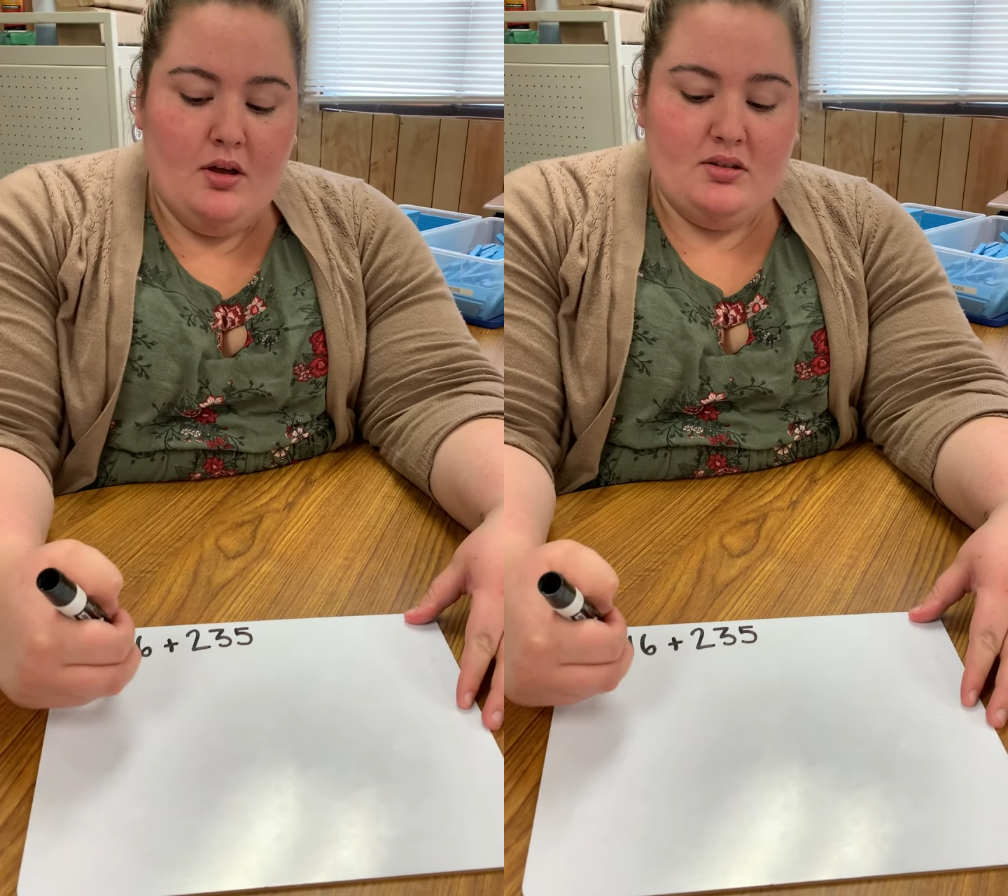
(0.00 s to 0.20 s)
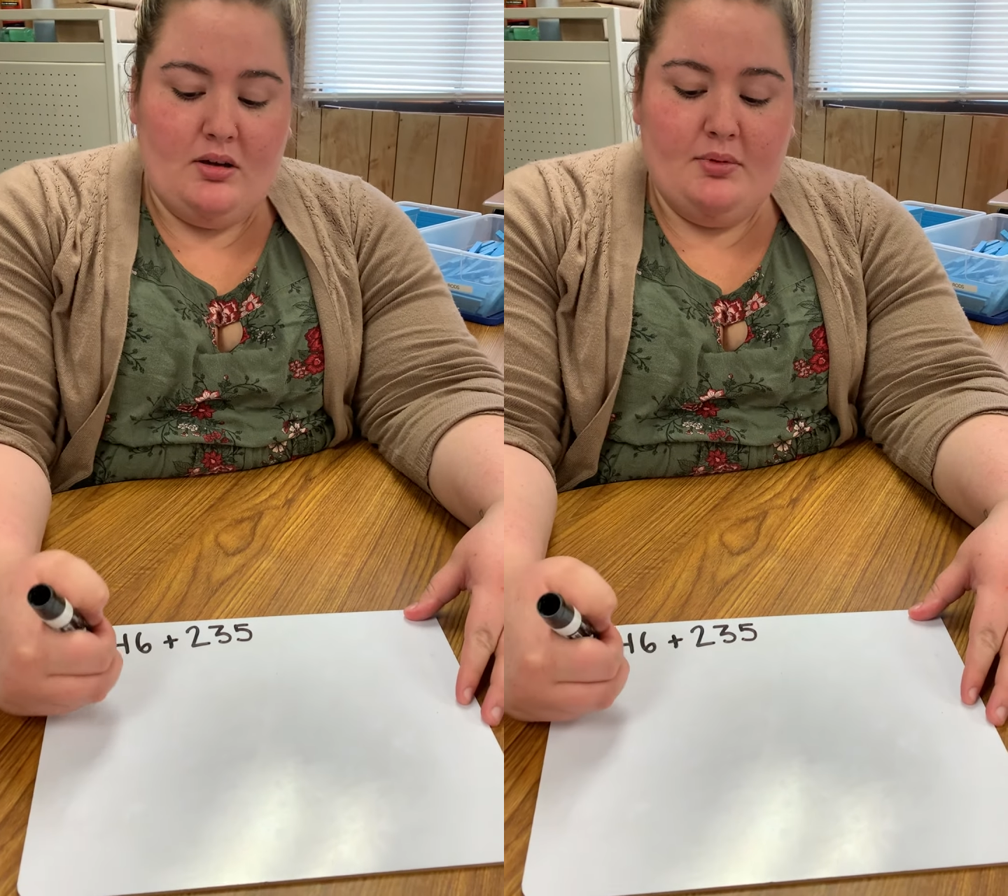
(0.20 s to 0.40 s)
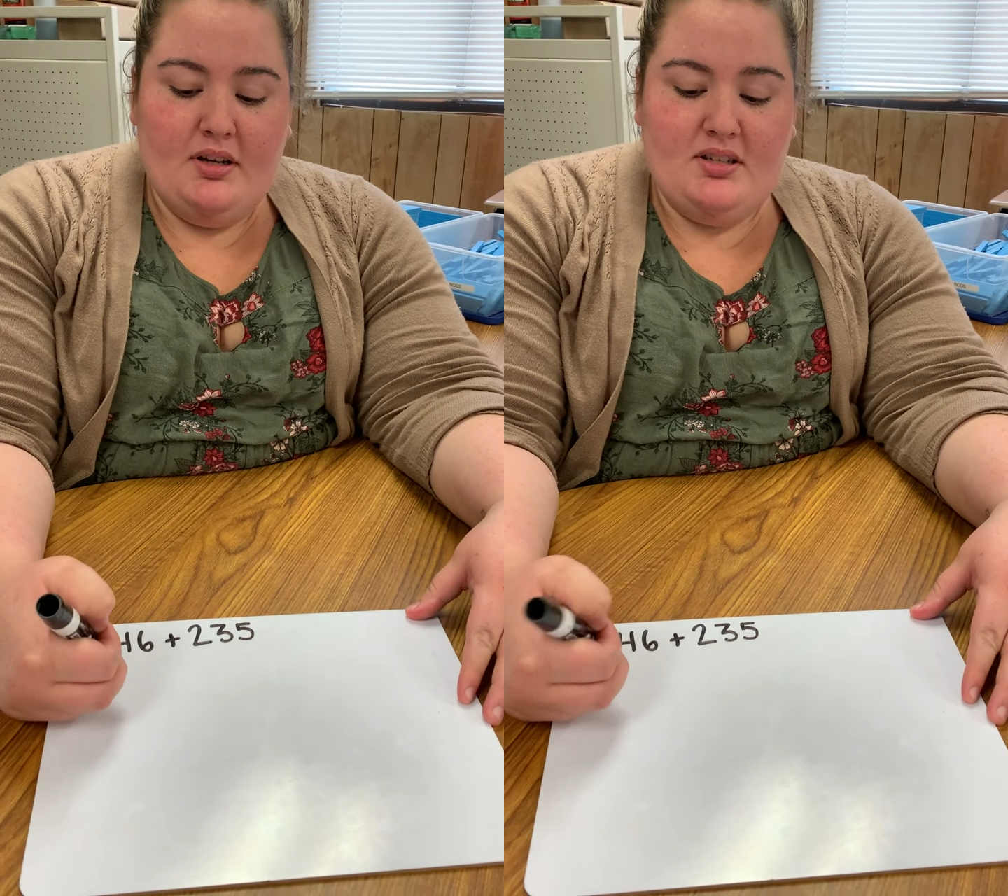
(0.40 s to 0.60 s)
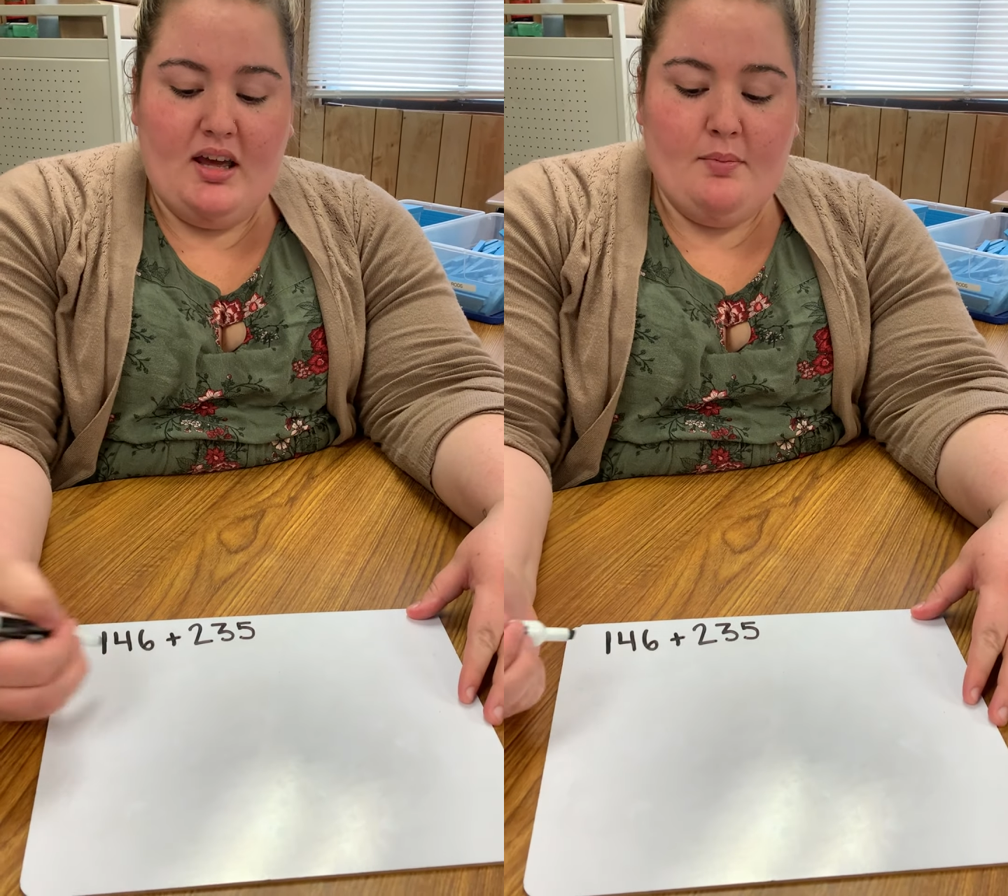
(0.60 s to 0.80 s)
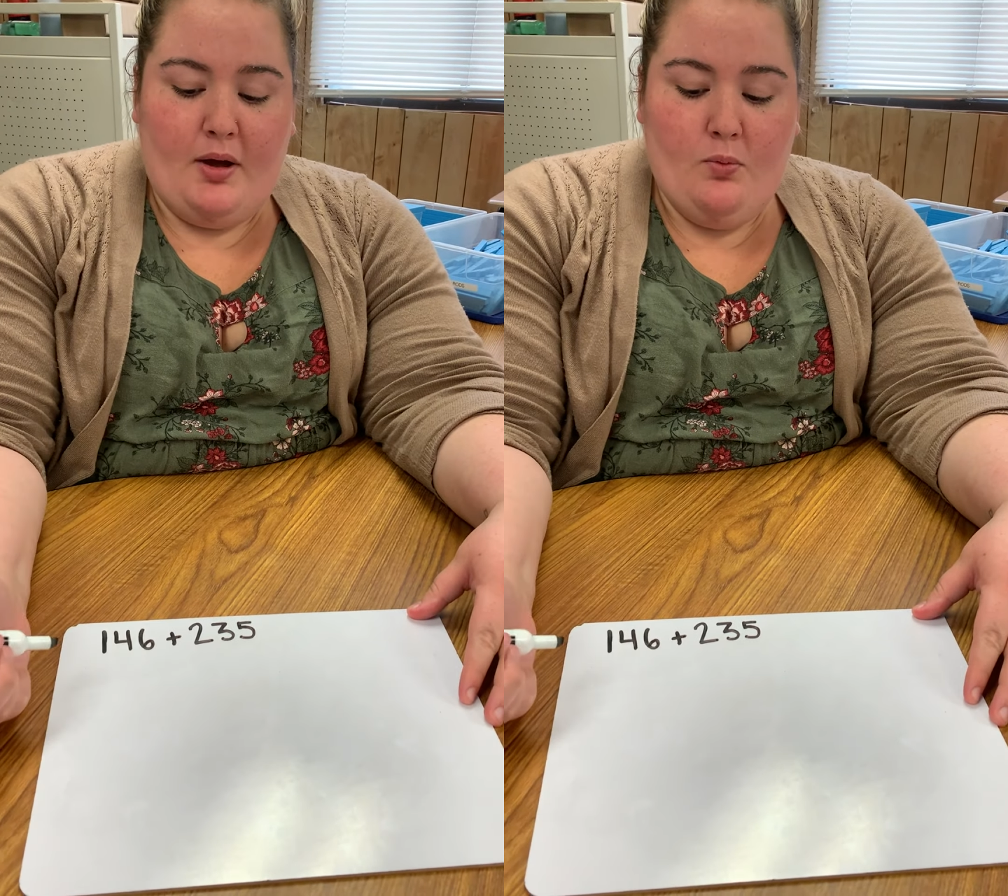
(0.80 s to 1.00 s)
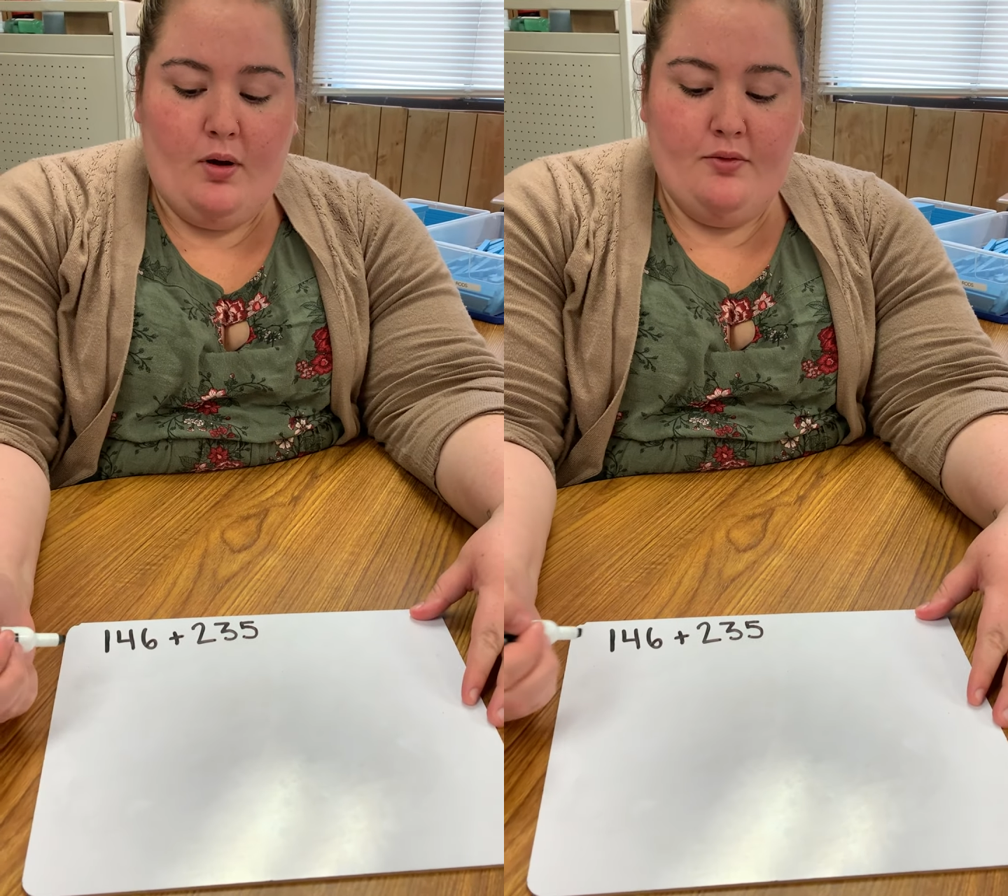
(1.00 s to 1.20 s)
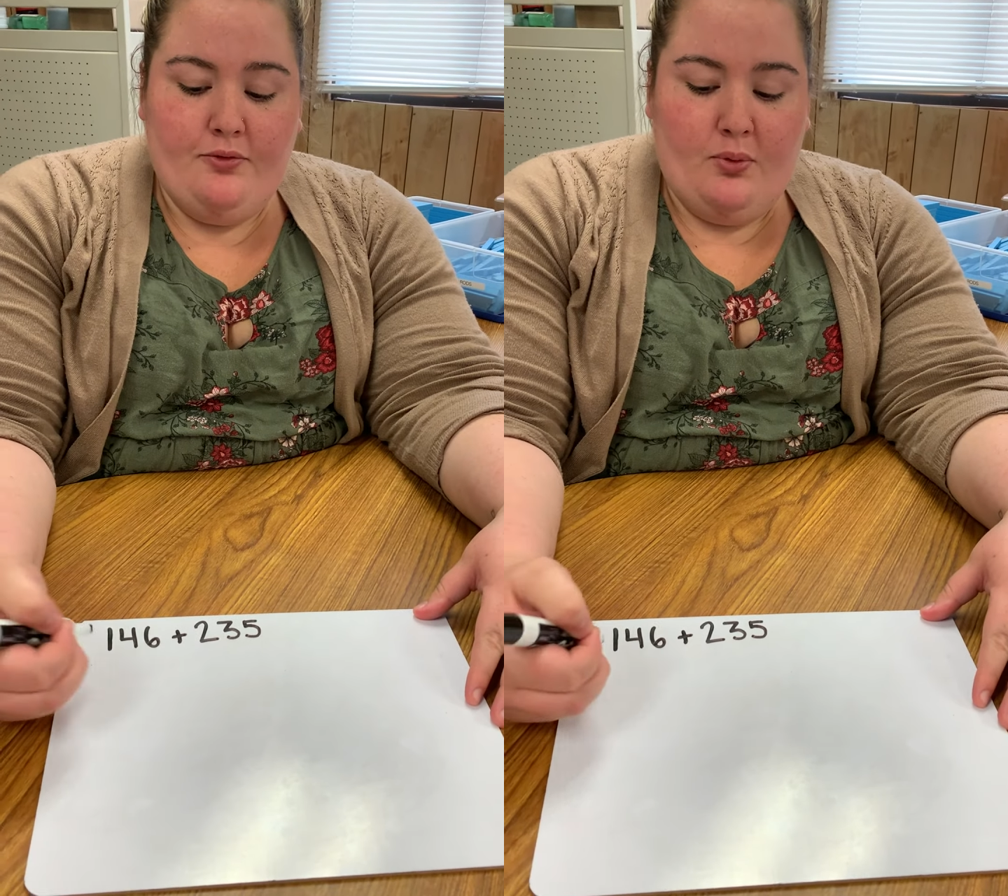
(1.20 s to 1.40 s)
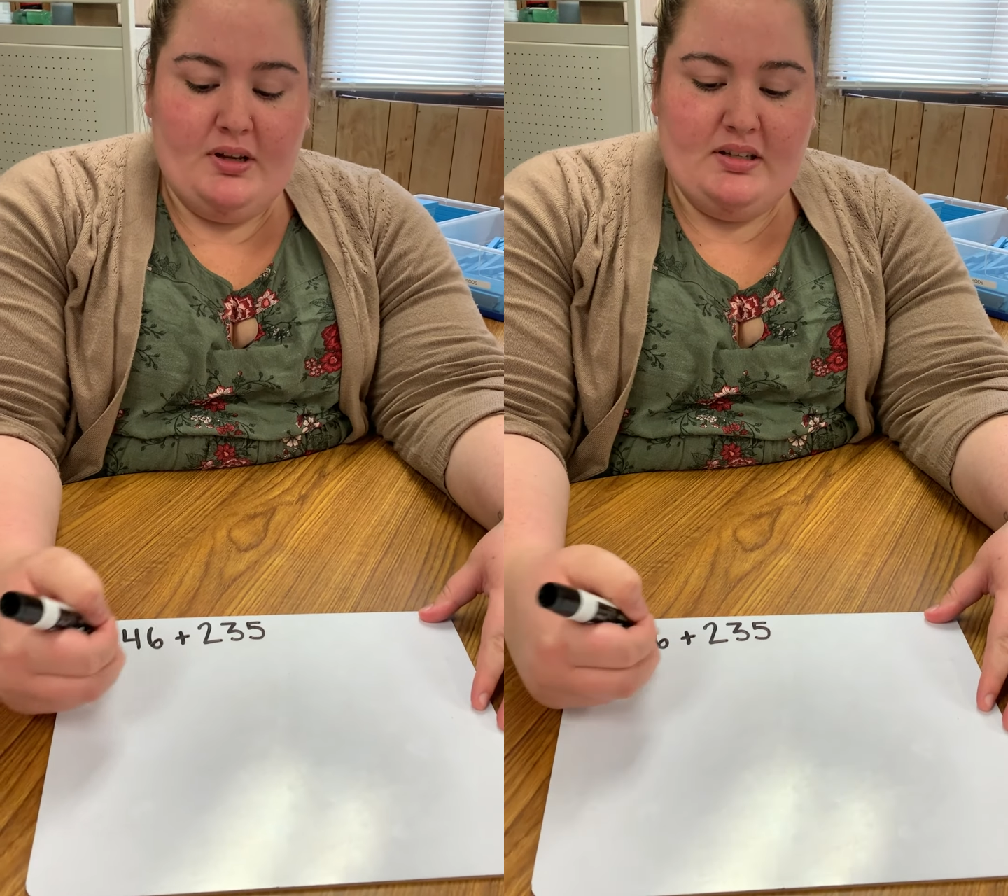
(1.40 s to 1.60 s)
So I'm gonna take my
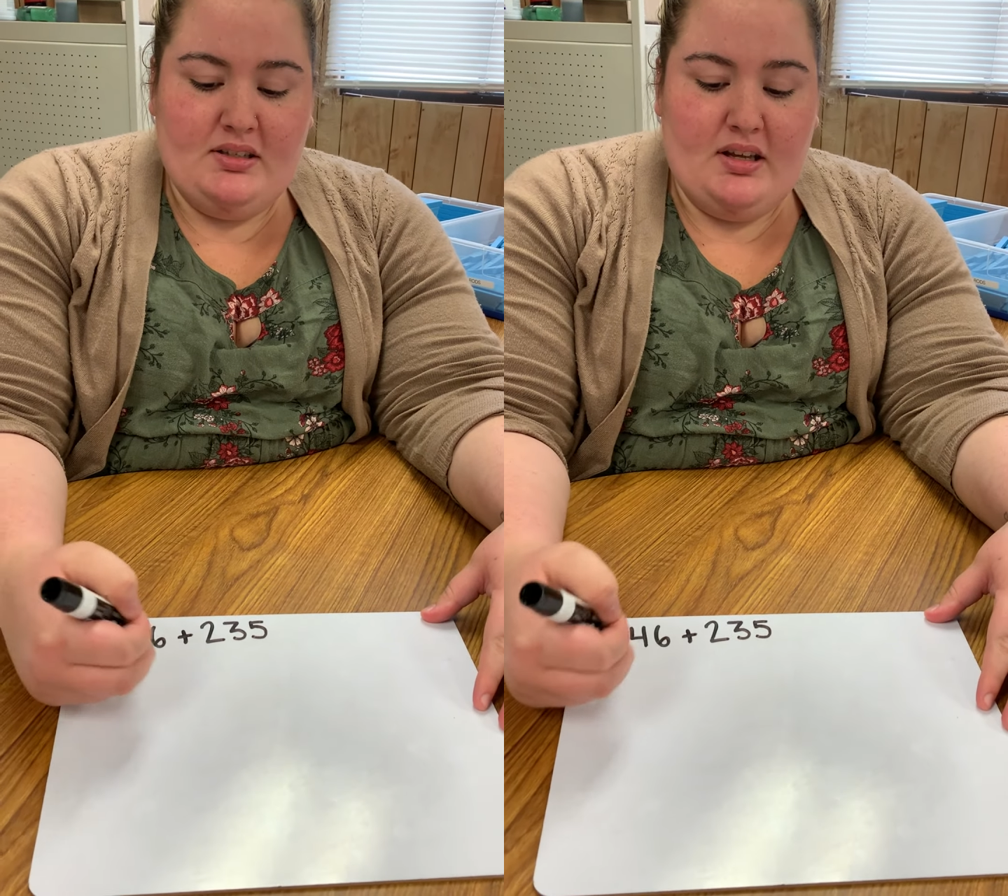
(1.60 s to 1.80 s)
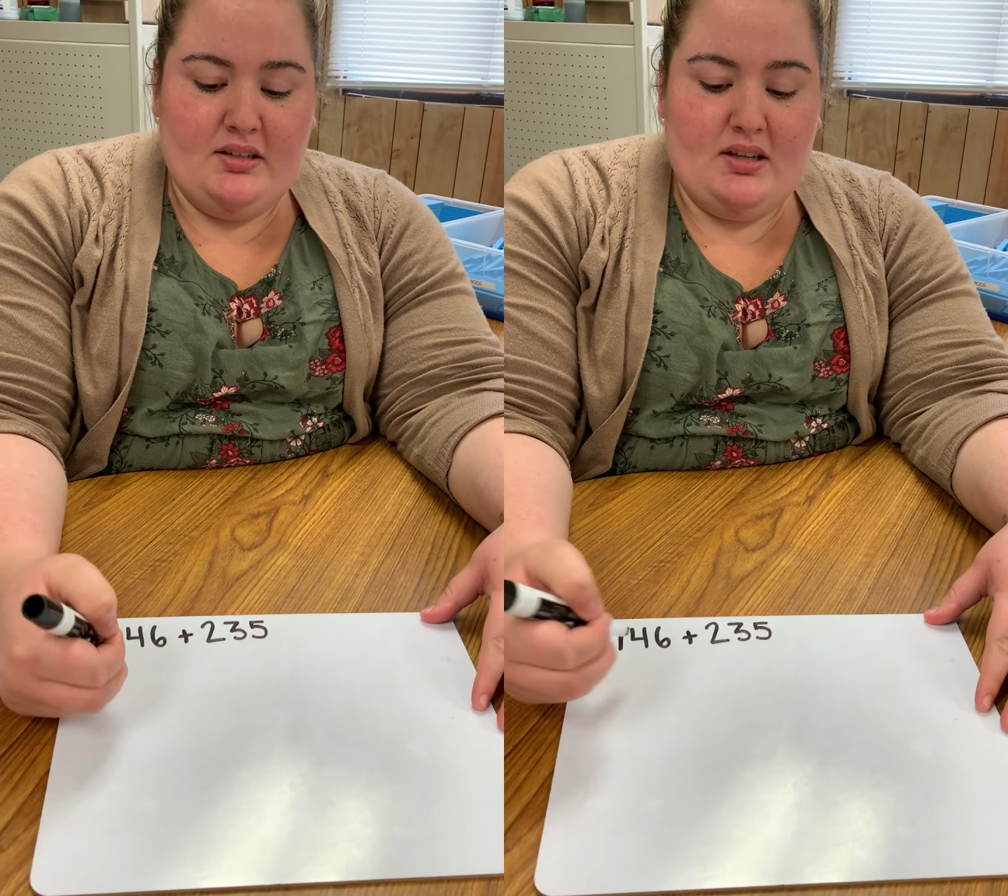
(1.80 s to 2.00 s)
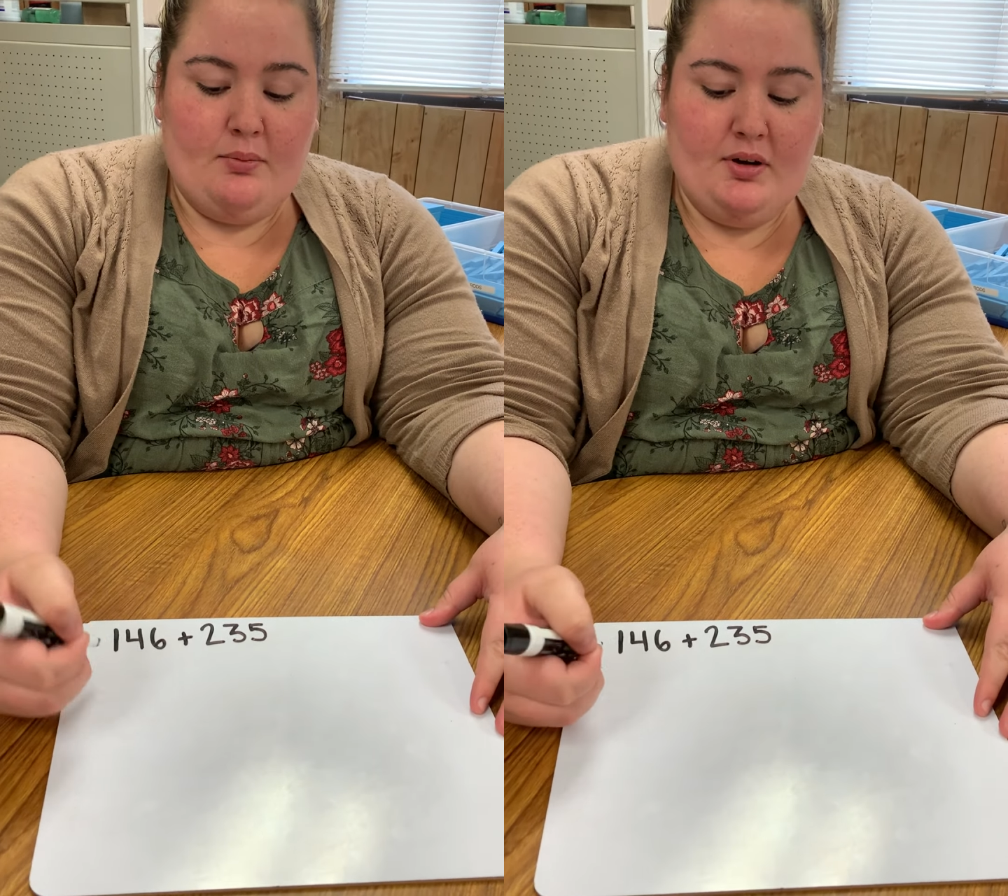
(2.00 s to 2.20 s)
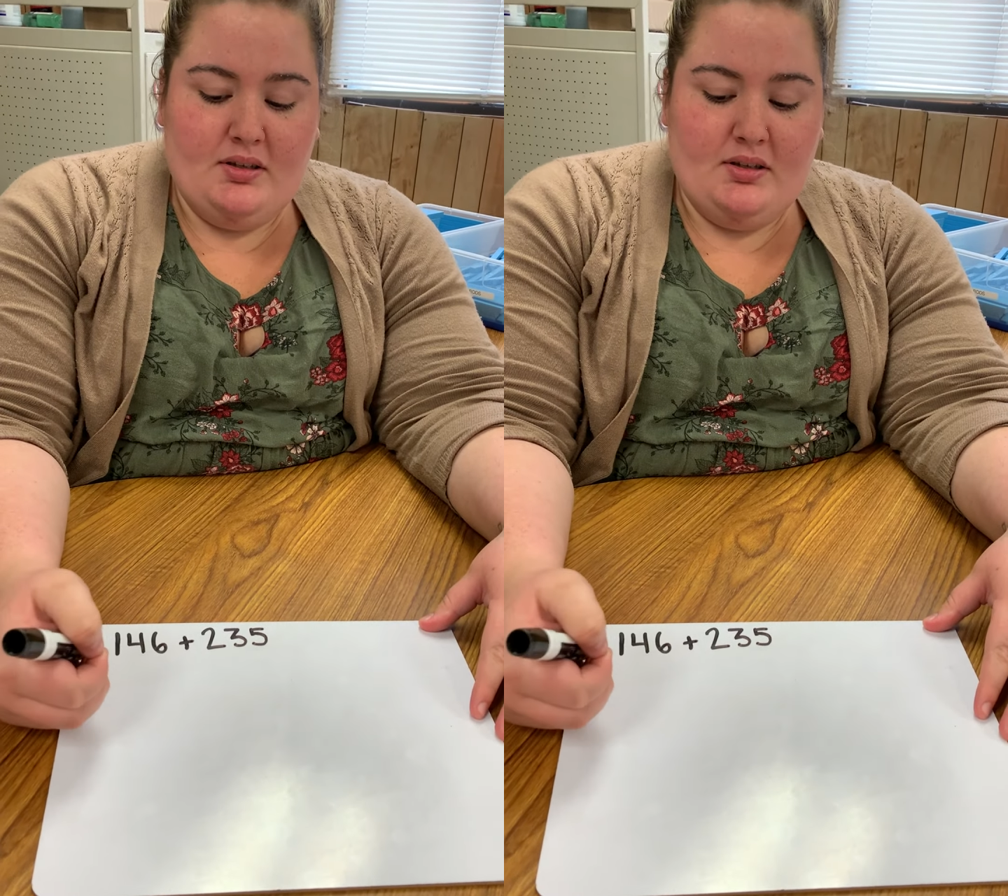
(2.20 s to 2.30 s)
146 and I'm gonna